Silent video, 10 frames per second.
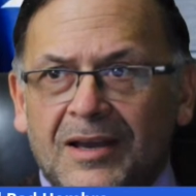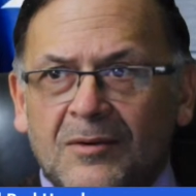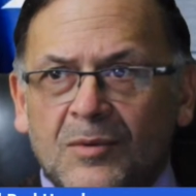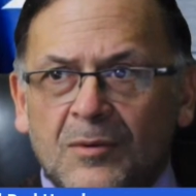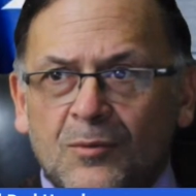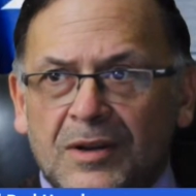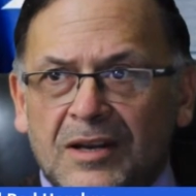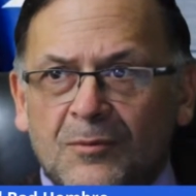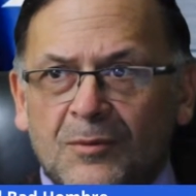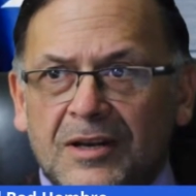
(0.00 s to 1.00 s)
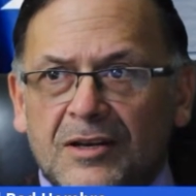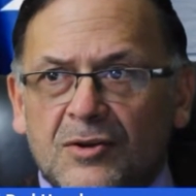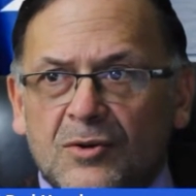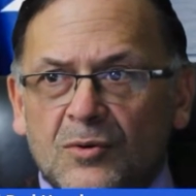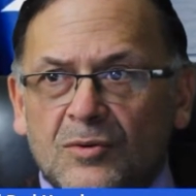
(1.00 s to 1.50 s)
We really, really
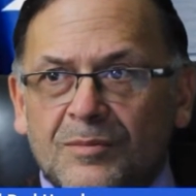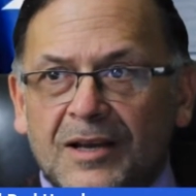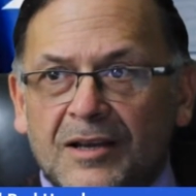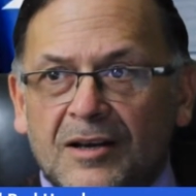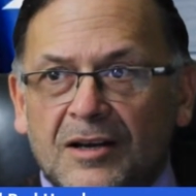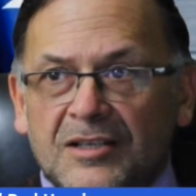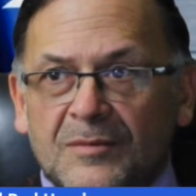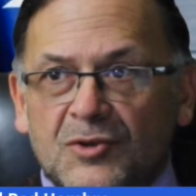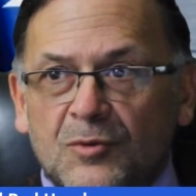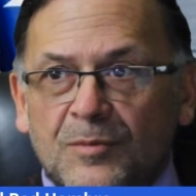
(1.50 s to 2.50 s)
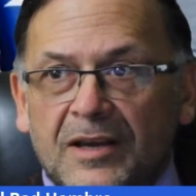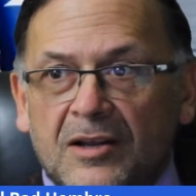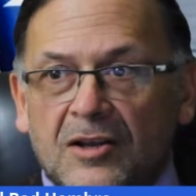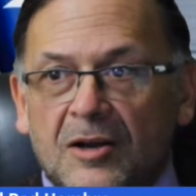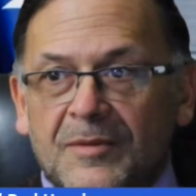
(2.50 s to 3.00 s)
do. My gosh, I'm so behind in
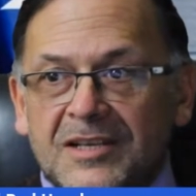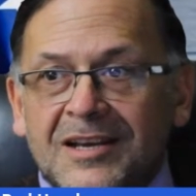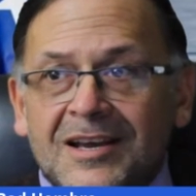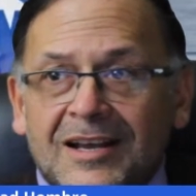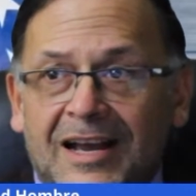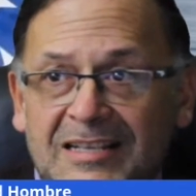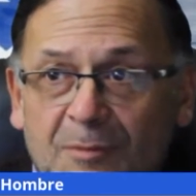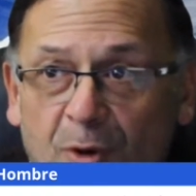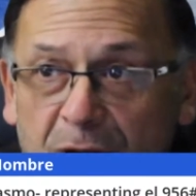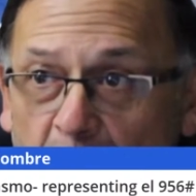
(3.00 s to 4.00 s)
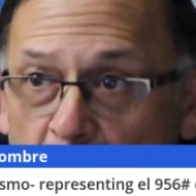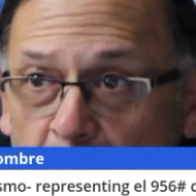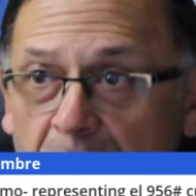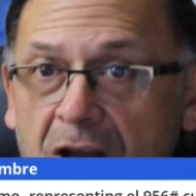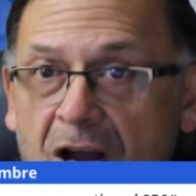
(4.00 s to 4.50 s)
comments. Guys, I'm going to go through
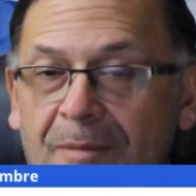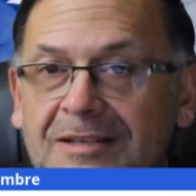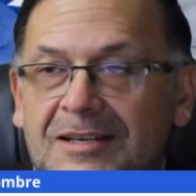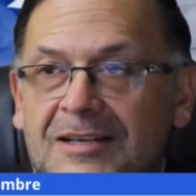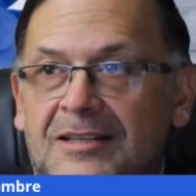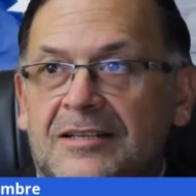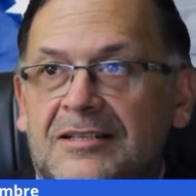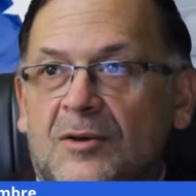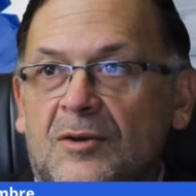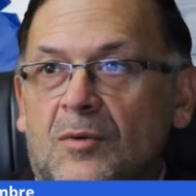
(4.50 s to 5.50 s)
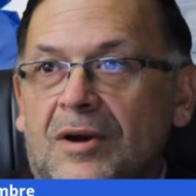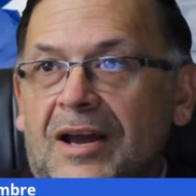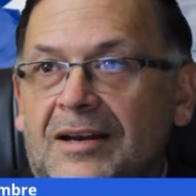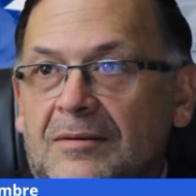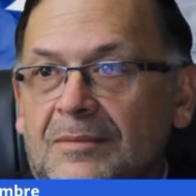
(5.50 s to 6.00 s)
the comments and then see where we're
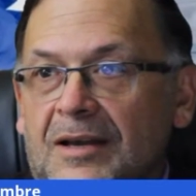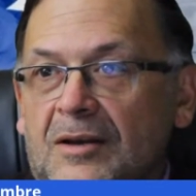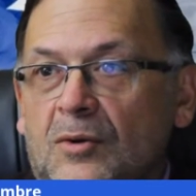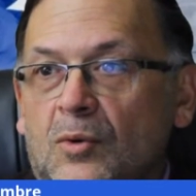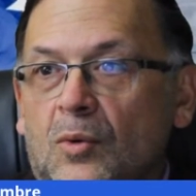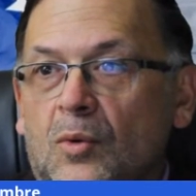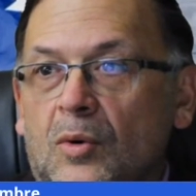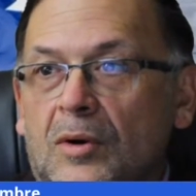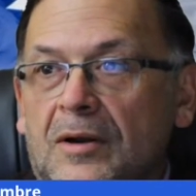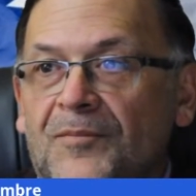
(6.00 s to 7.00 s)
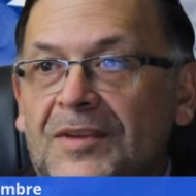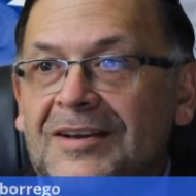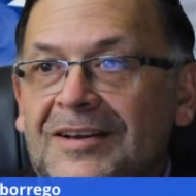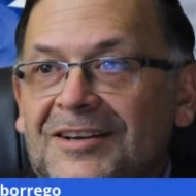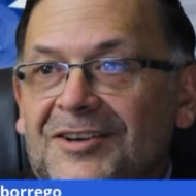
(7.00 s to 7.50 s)
at. Oh, my Lord.
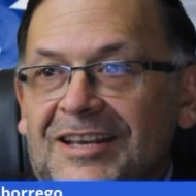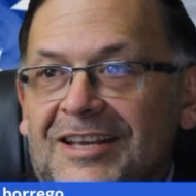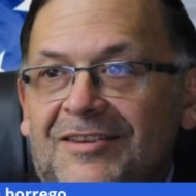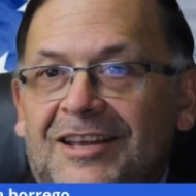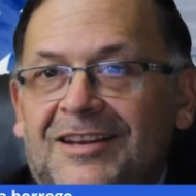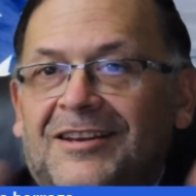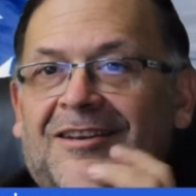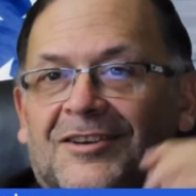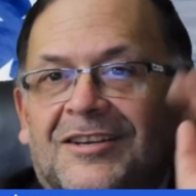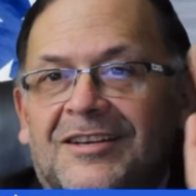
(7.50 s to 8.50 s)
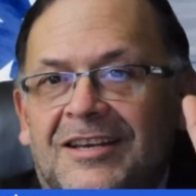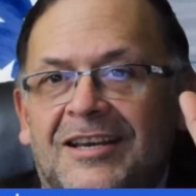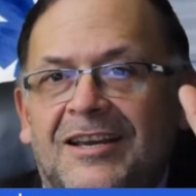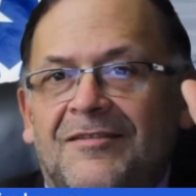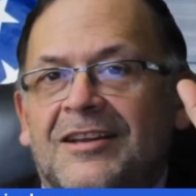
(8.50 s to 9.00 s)
Good evening. Good
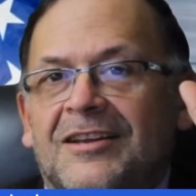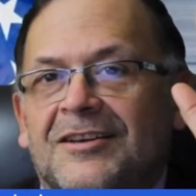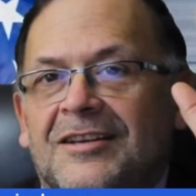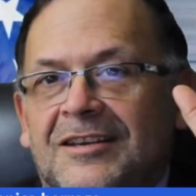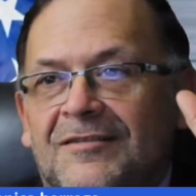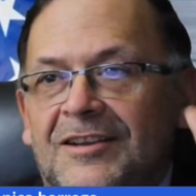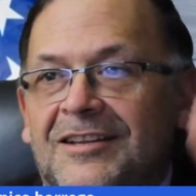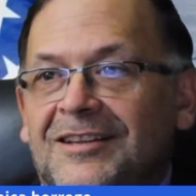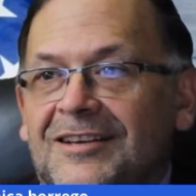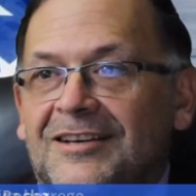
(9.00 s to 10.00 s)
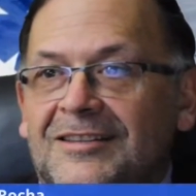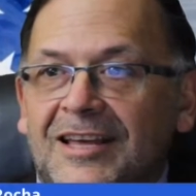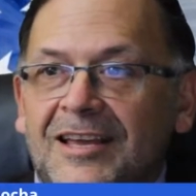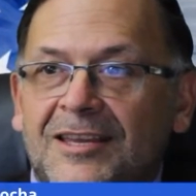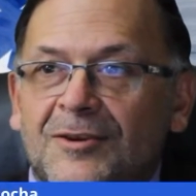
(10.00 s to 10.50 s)
evening. Good evening. Thank you.